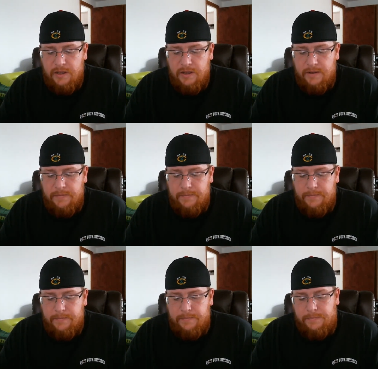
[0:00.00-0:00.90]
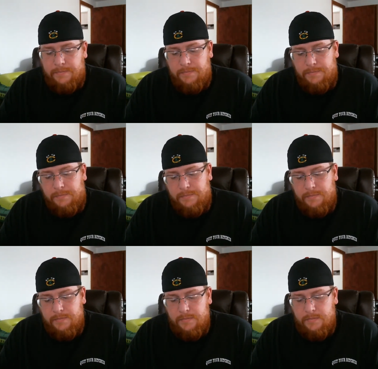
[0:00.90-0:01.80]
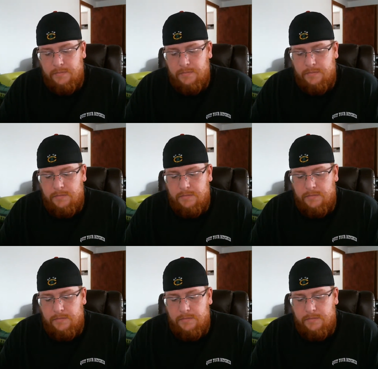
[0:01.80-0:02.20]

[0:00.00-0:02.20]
No one is speaking in this clip.